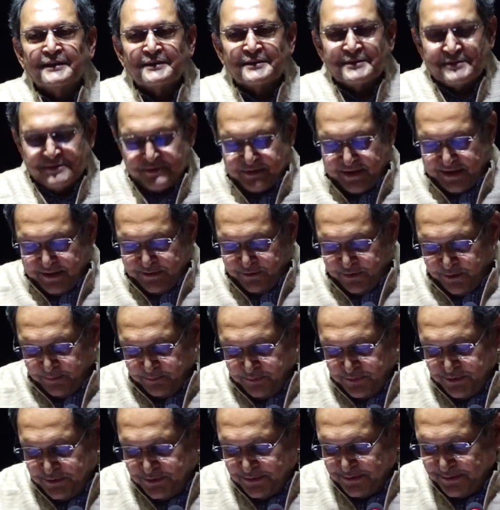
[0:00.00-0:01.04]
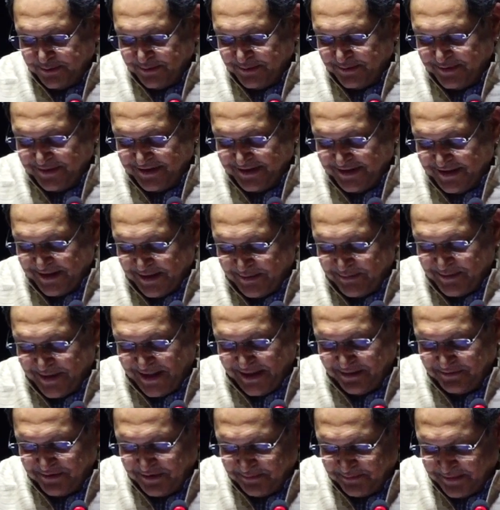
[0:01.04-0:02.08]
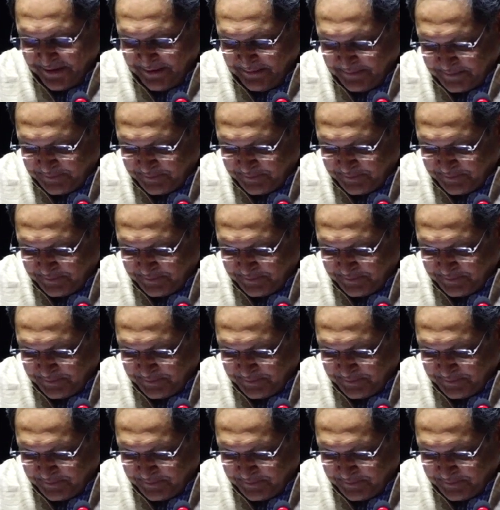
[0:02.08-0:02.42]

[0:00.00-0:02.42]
So I hope you bear with me.